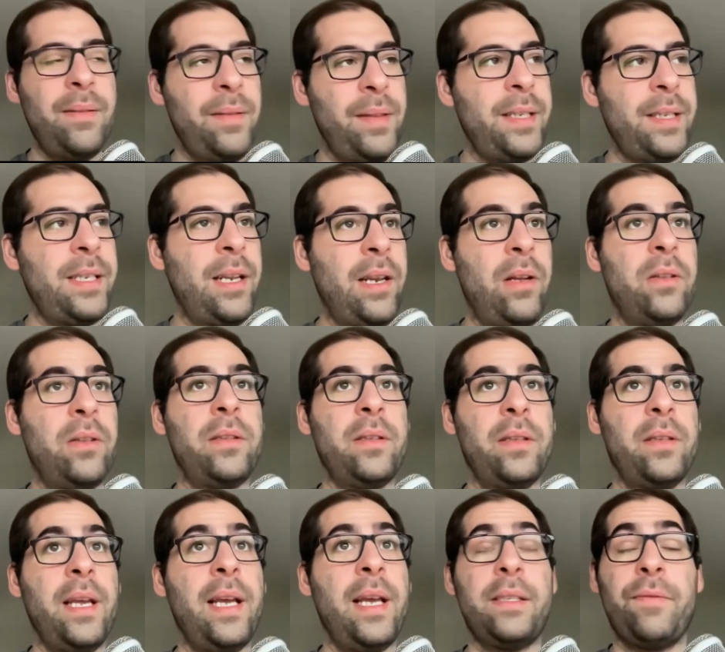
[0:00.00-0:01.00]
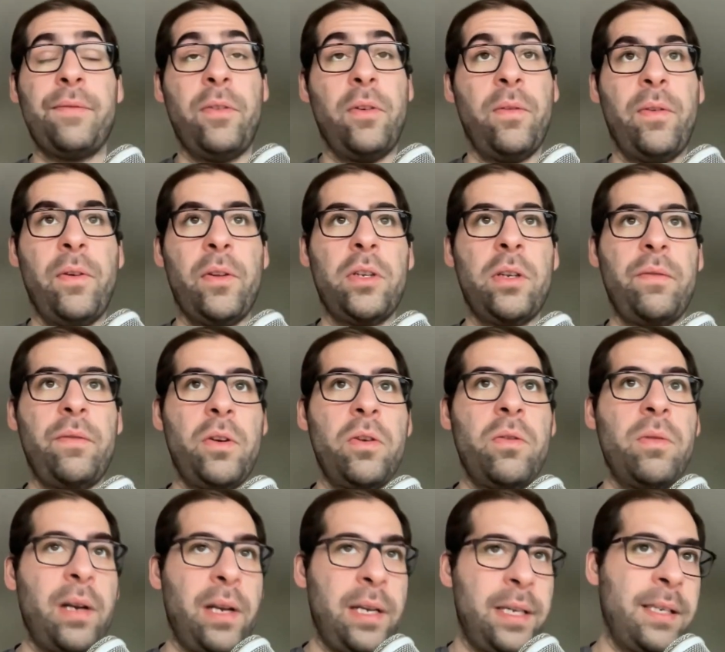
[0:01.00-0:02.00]
thanks a lot. Yes, for those of you
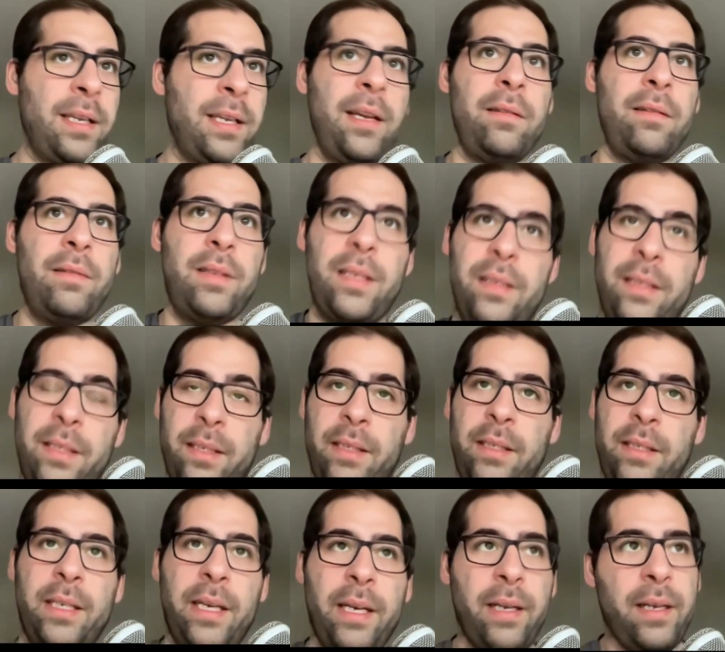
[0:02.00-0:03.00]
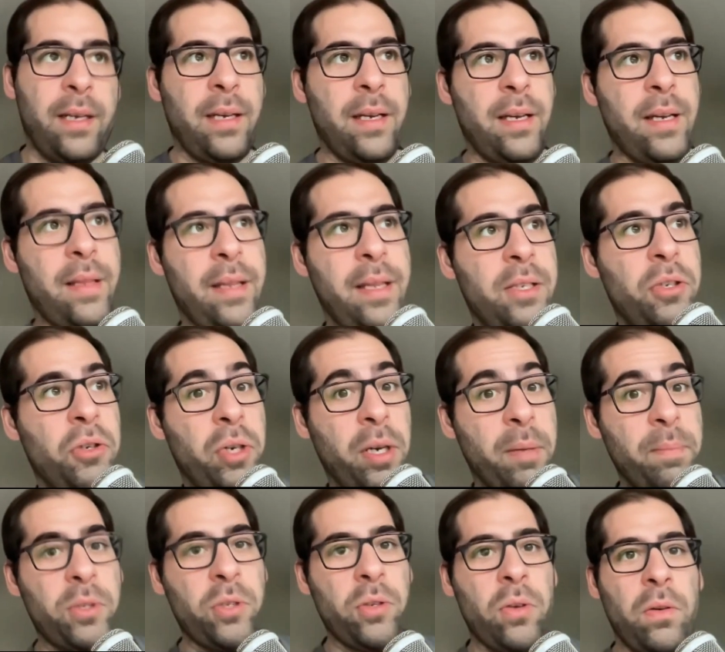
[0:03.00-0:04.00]
who are listening, just check the
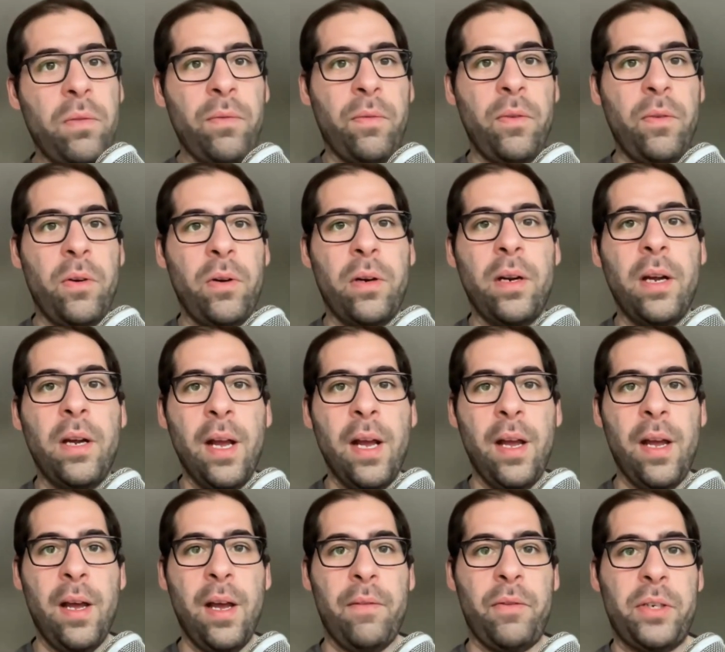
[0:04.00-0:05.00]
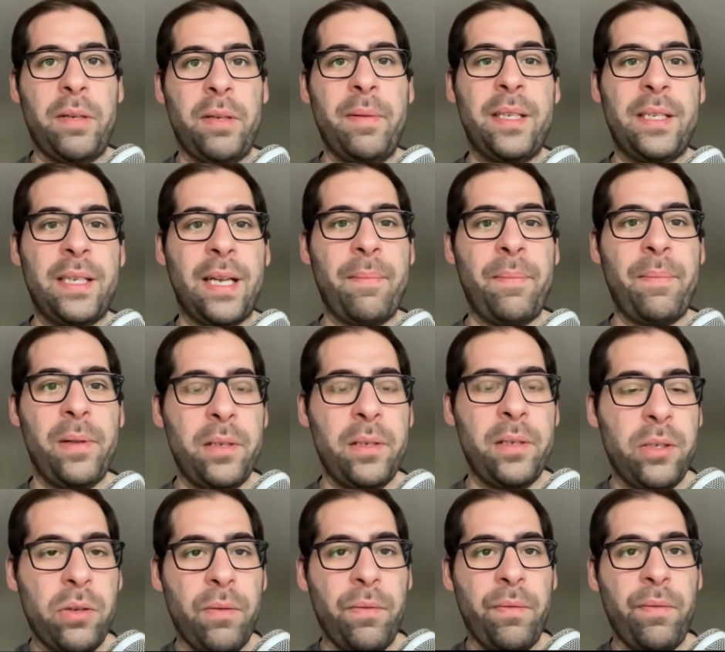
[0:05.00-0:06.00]
description for some
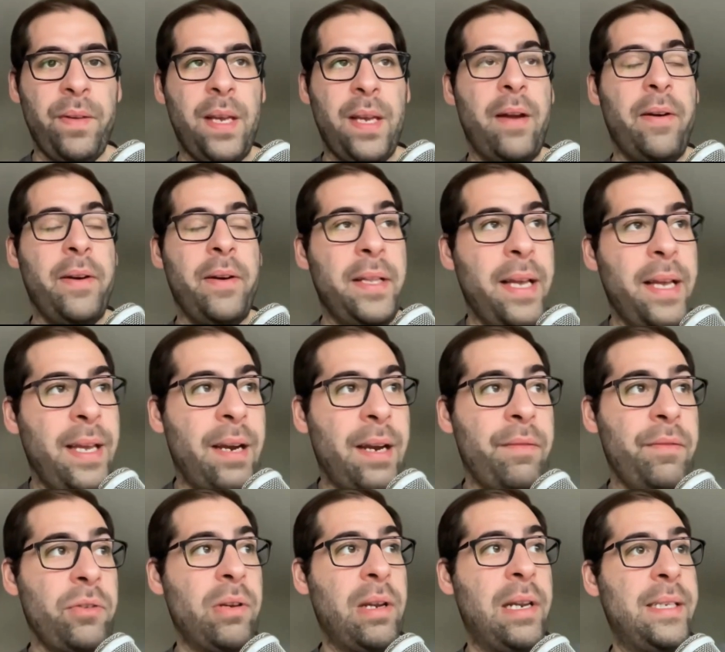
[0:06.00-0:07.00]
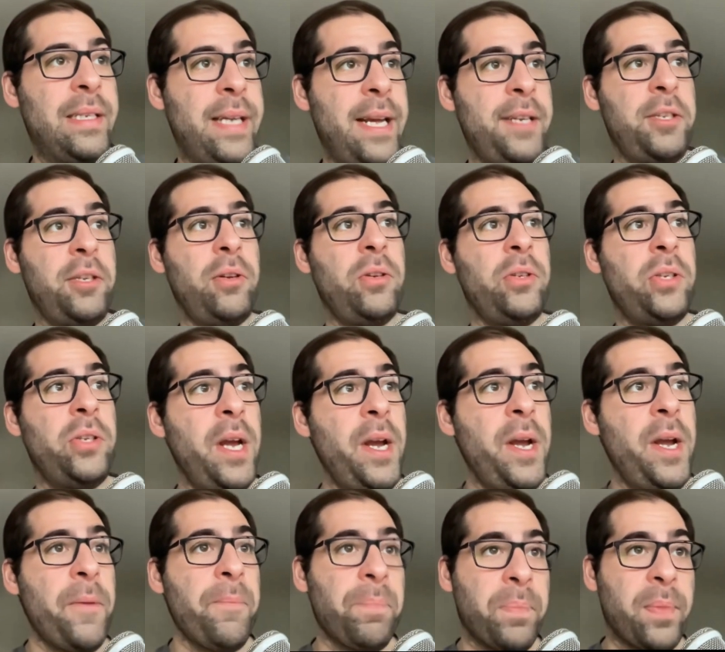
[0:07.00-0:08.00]
examples of VR and AR visualizations.
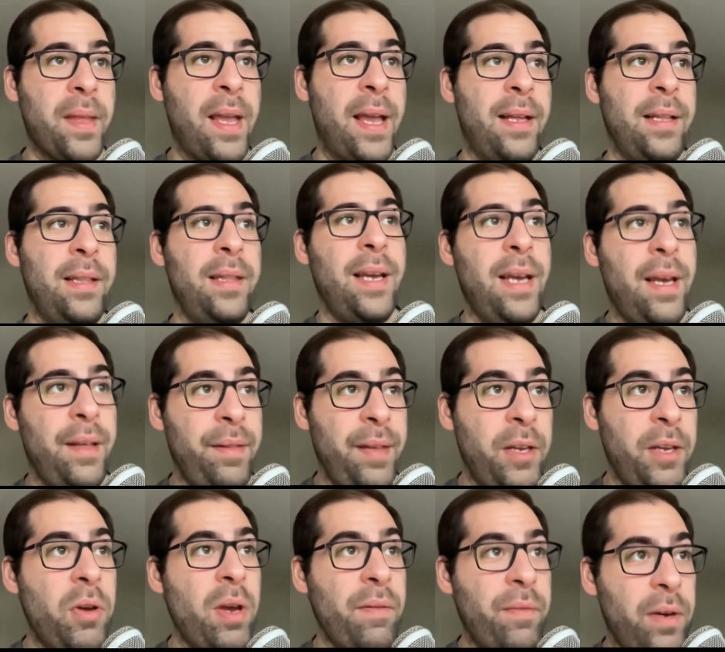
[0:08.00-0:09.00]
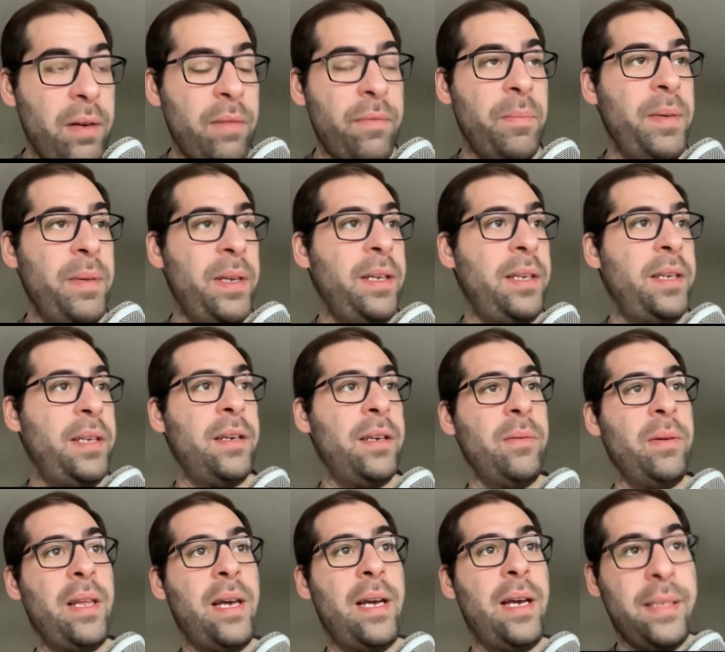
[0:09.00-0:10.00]
And thank you, everyone, for being here
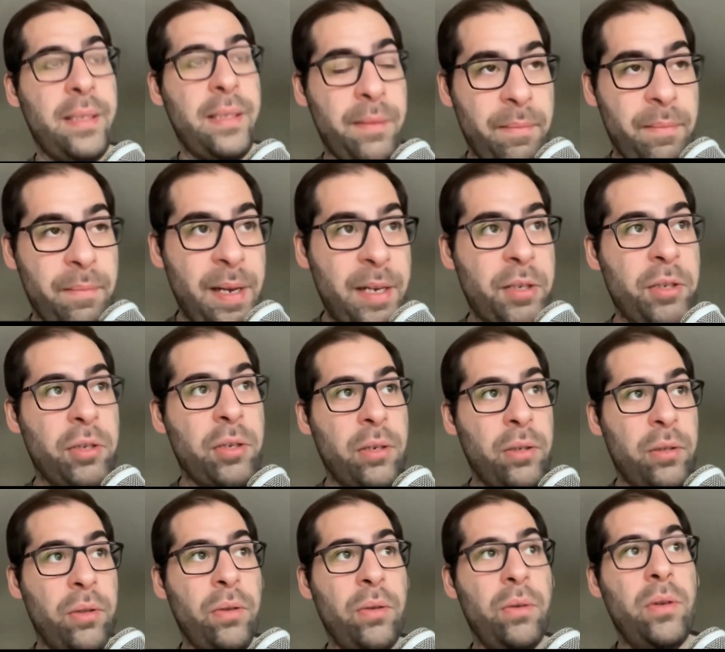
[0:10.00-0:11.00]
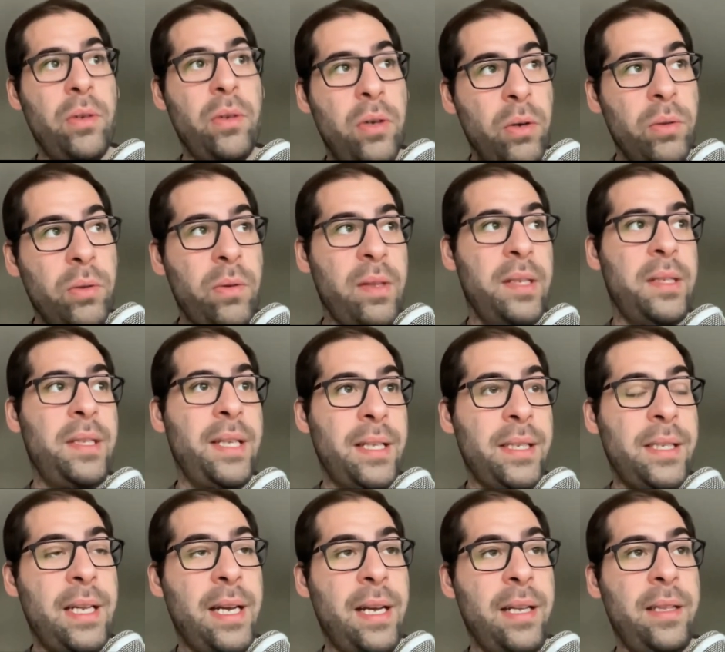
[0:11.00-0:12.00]
with us. Make sure to go to the
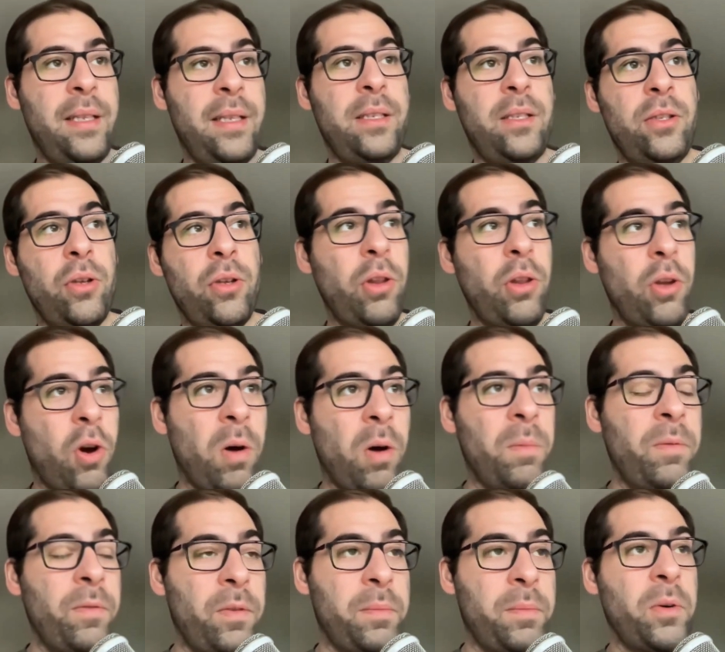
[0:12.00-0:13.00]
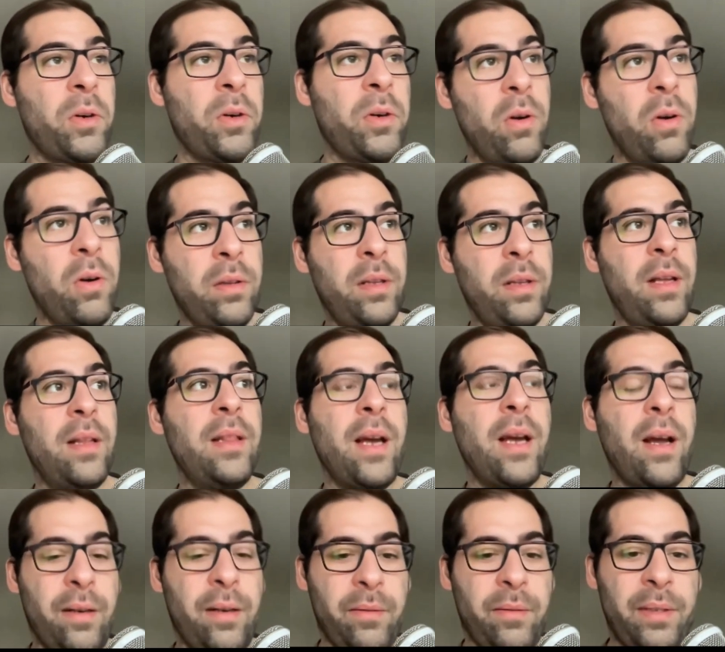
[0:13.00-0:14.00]
datascientist.com for more content
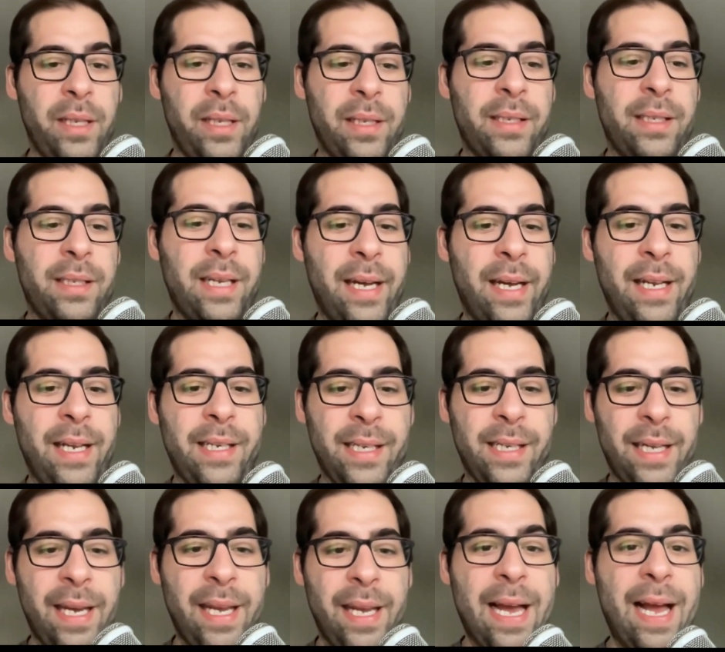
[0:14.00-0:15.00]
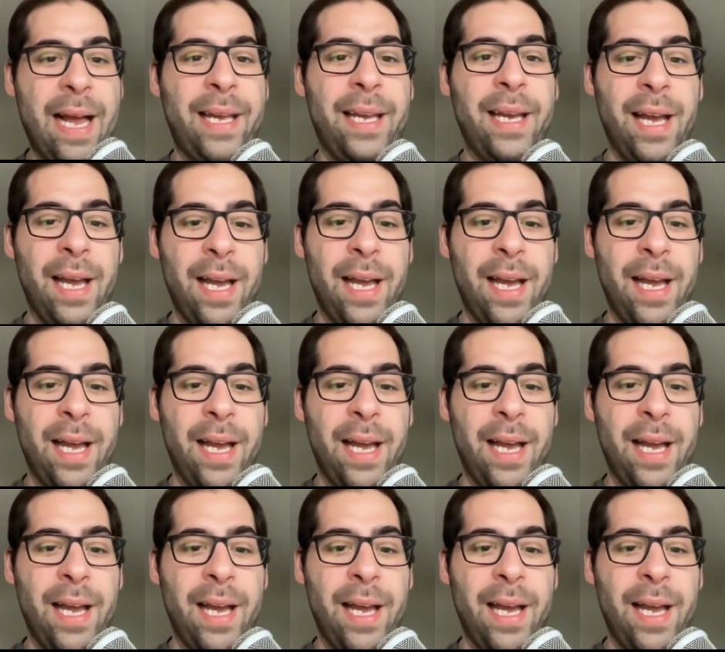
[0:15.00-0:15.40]
around data science, AI,